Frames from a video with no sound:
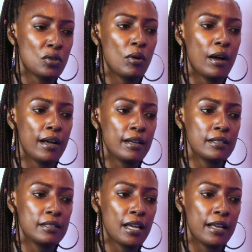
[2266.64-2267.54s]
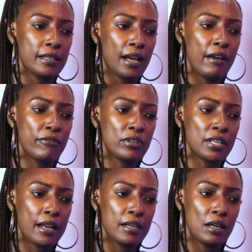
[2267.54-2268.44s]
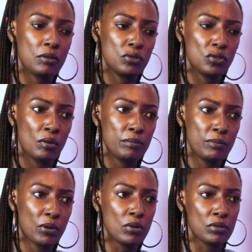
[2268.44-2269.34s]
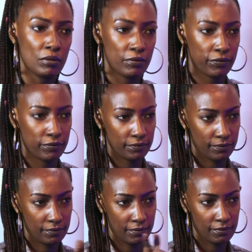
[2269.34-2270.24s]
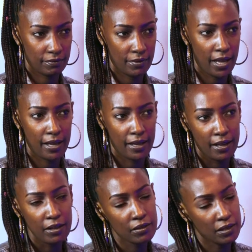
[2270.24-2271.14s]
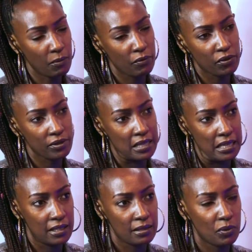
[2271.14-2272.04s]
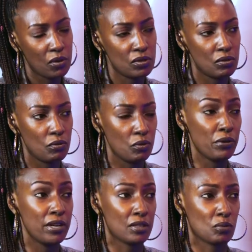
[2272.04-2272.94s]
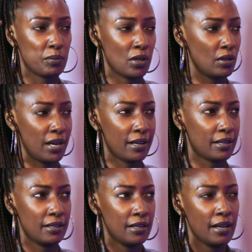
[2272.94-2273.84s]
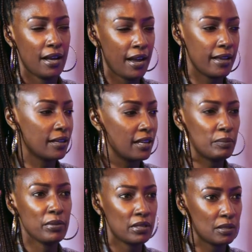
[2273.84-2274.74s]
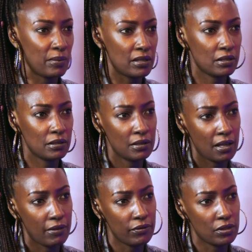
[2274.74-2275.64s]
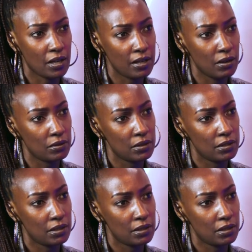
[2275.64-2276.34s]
So, Tania, have you turned down jobs because of some of those things? Because you read a script and you're like, I can't be this person. Yeah. Have you turned out?